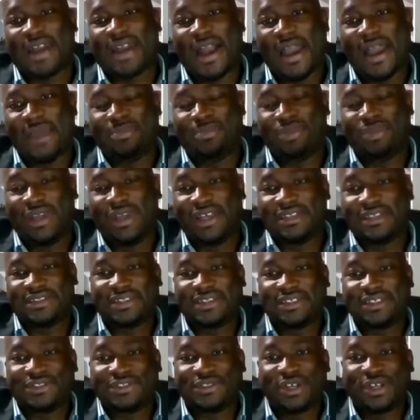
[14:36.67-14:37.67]
high
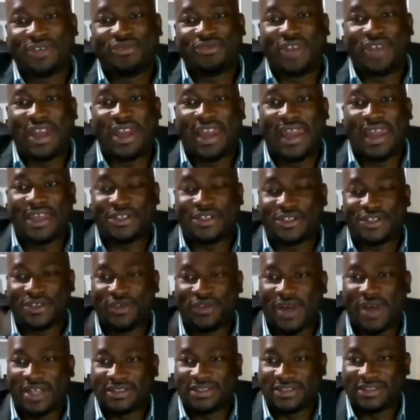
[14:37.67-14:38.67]
places don't relate
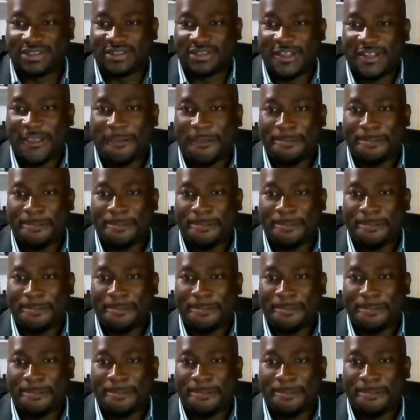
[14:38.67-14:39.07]
to us.